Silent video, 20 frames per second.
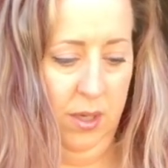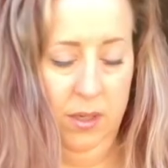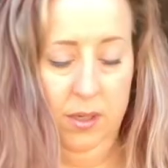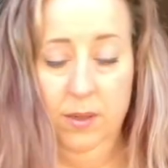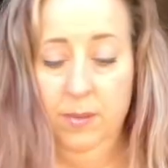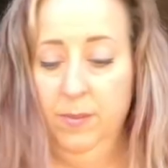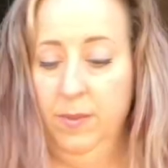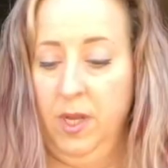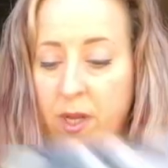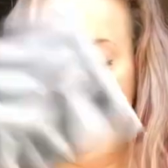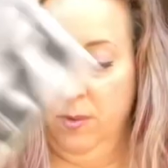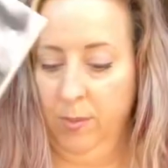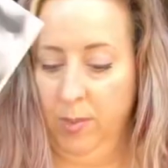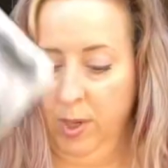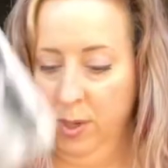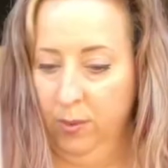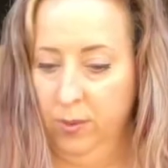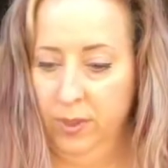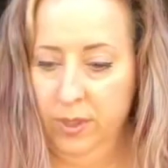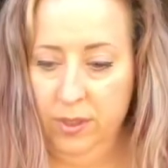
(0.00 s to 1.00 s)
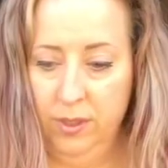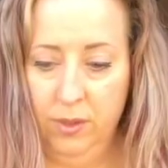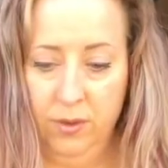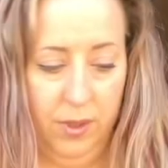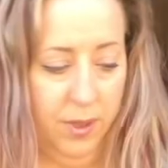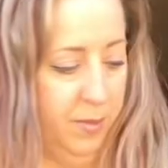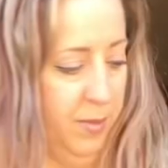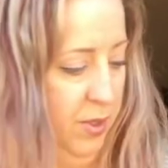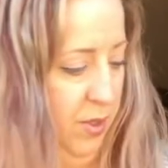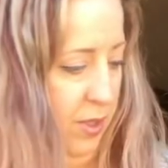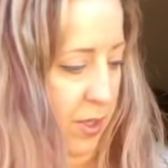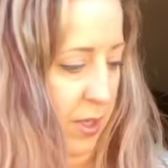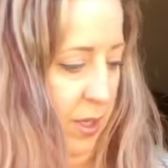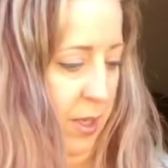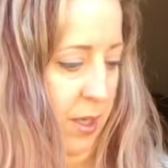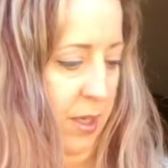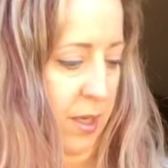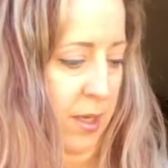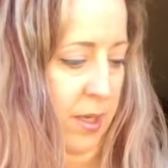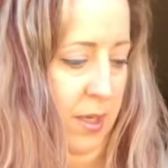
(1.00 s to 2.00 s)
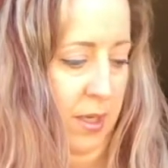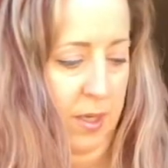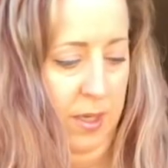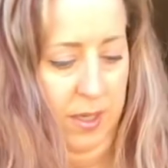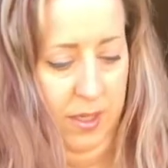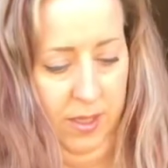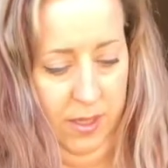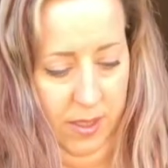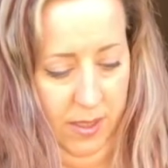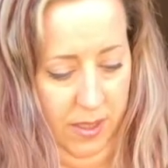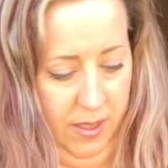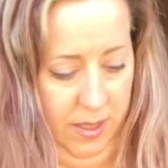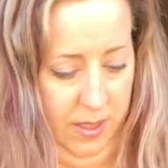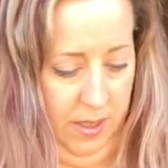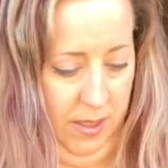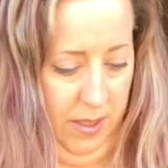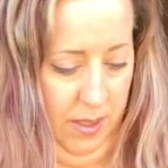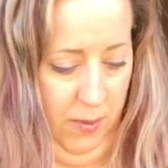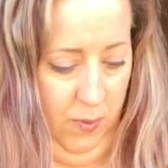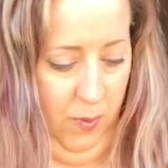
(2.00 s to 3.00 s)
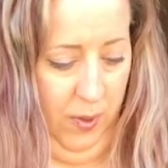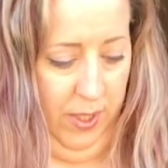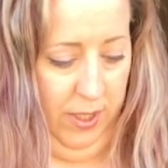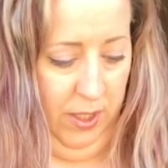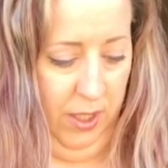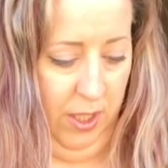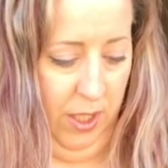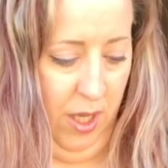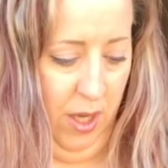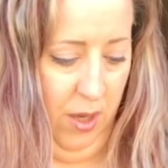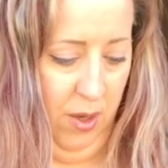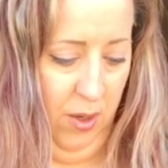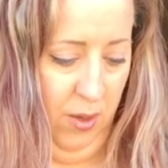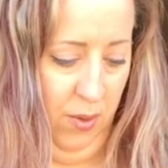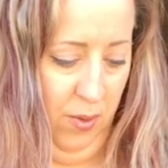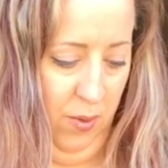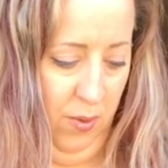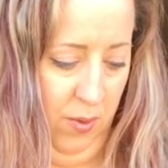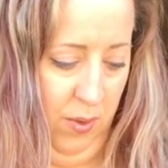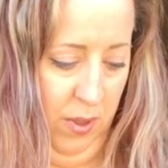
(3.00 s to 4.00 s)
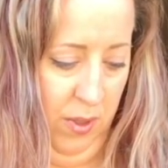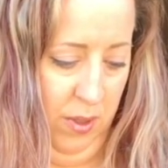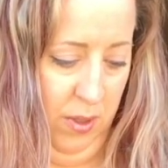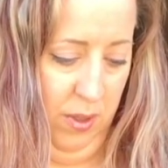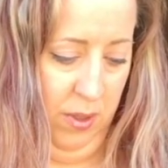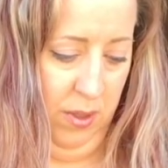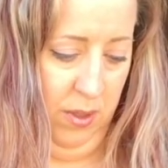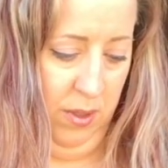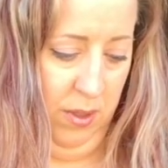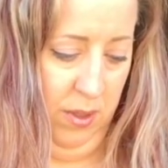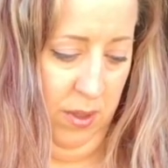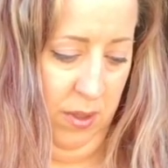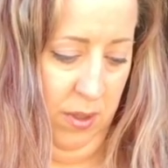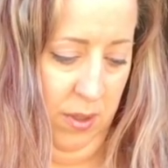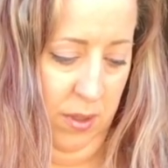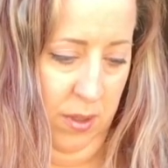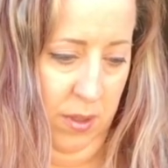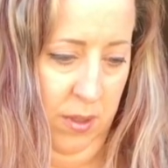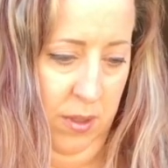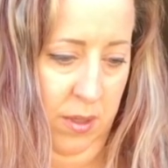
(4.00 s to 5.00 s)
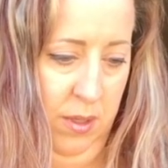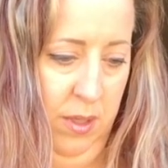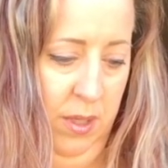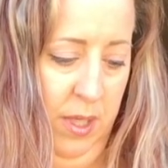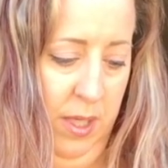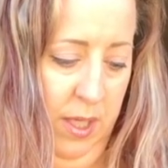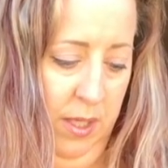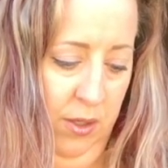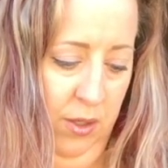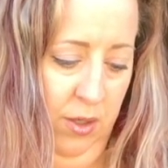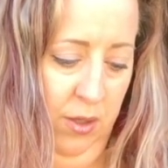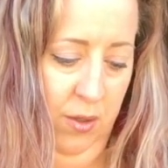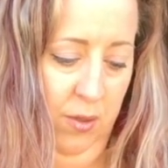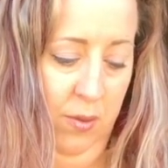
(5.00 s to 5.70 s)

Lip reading: another poetry book, When to Go, Into the